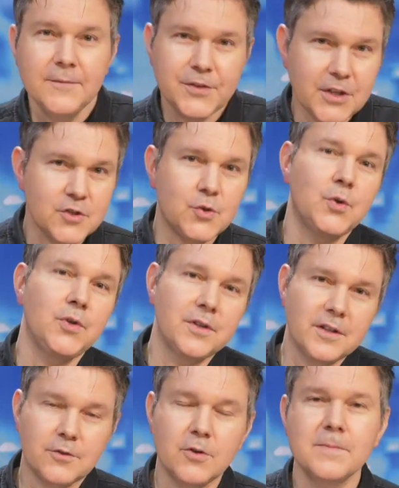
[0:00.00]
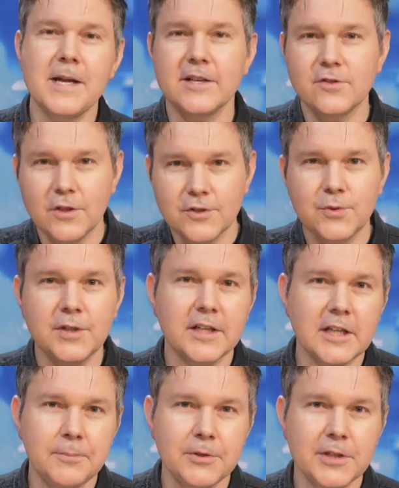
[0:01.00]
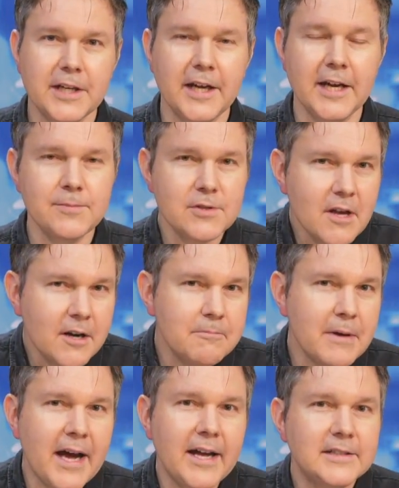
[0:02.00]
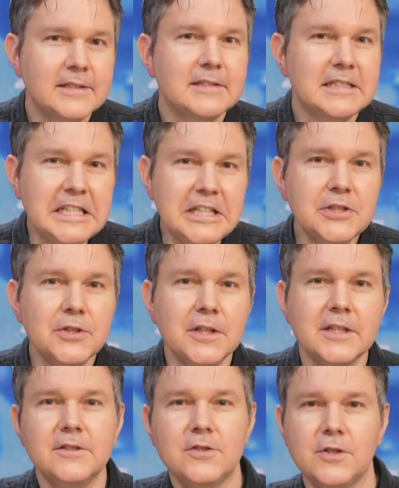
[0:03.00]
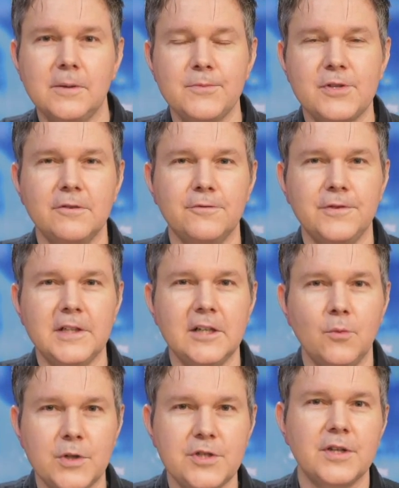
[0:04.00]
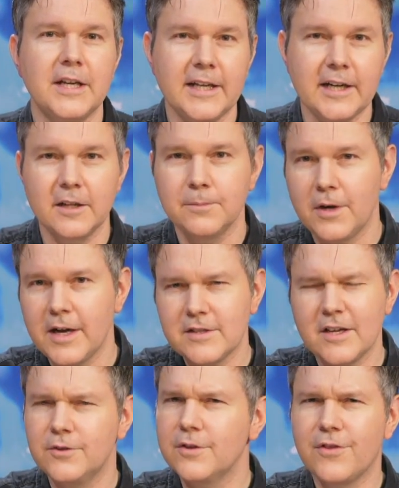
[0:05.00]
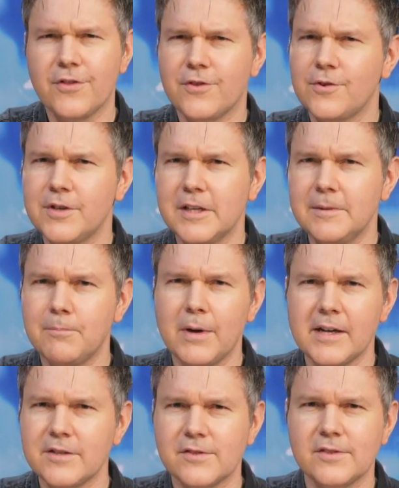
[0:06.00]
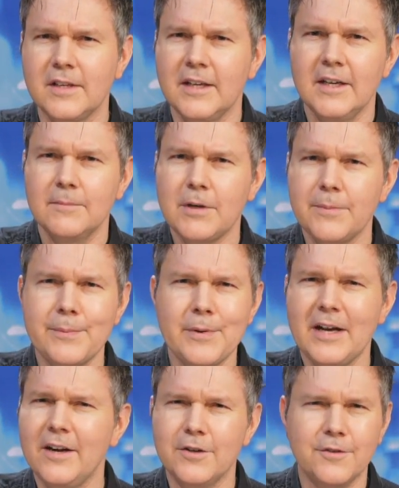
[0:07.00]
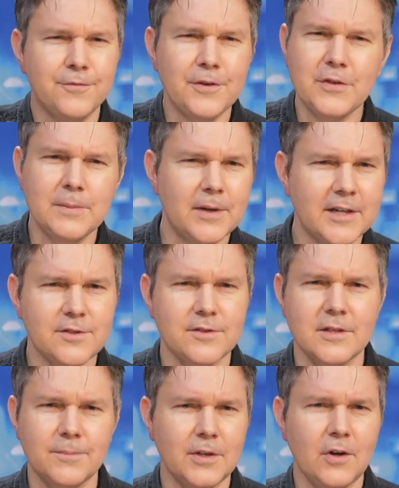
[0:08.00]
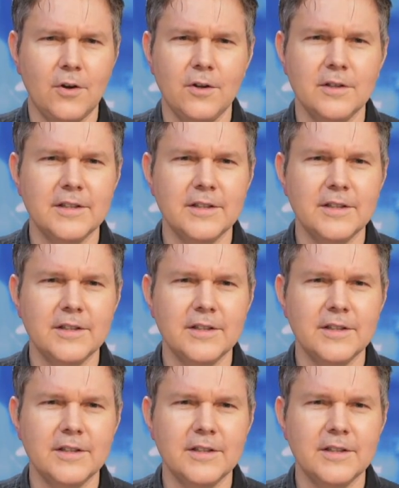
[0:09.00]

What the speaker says: the controller, the Chromecast Ultra, and a couple of games. Not a bad deal in terms of what you're getting out of the box. $130, probably about $150 or something all